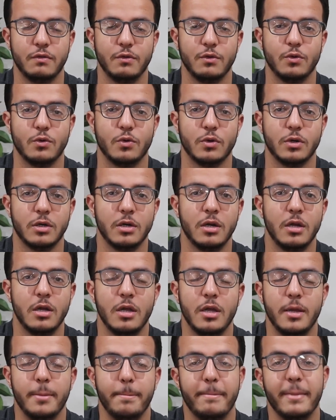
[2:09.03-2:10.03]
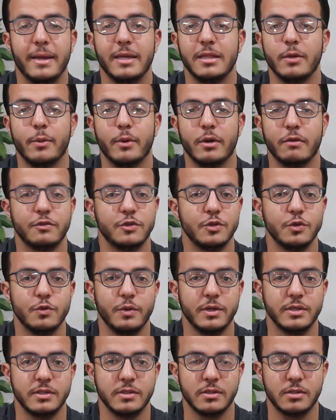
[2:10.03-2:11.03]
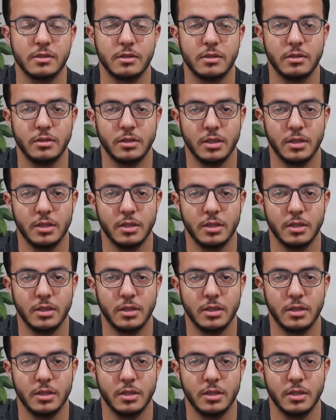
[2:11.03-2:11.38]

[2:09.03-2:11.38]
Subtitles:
for mainly one of two reasons.